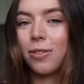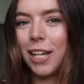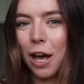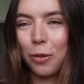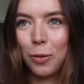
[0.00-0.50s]

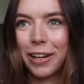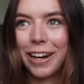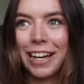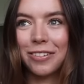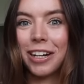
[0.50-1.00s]
the other one
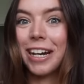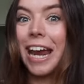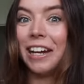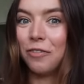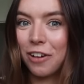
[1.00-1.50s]
I had read
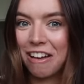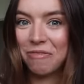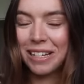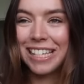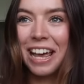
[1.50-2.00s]

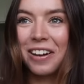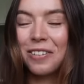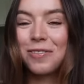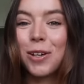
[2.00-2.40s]
85% of.